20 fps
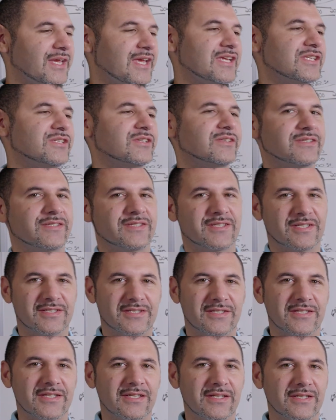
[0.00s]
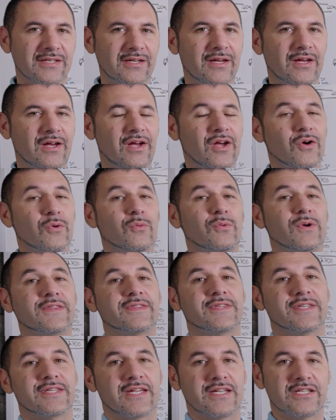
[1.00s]
agent succeed
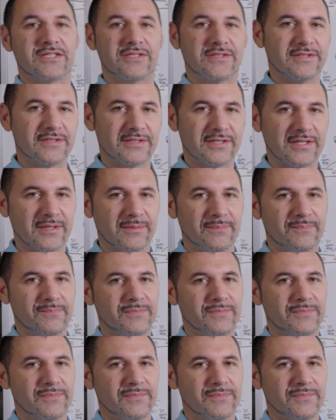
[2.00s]
with the agency.